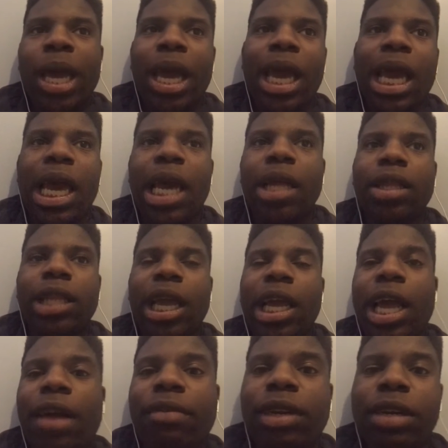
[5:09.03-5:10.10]
And they
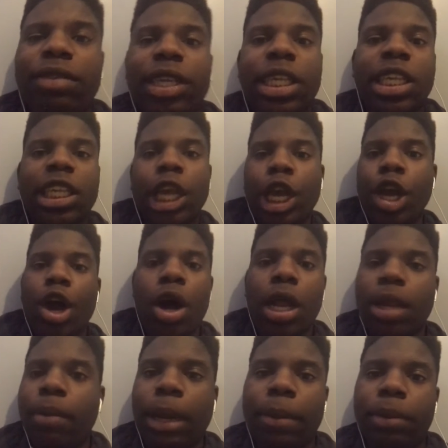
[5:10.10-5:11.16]
haven't even seen
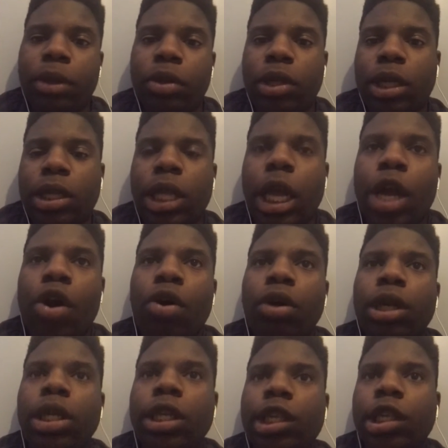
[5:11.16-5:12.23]
all of my music. They
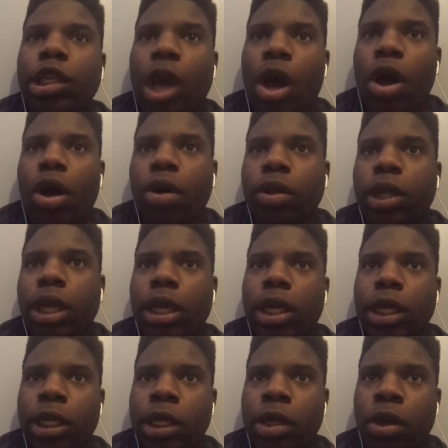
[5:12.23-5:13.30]
only saw the
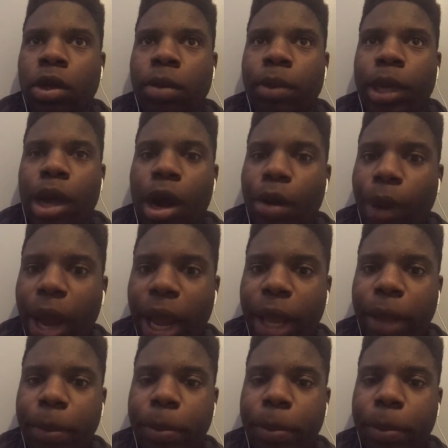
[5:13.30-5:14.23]
It's Gonna Be Alright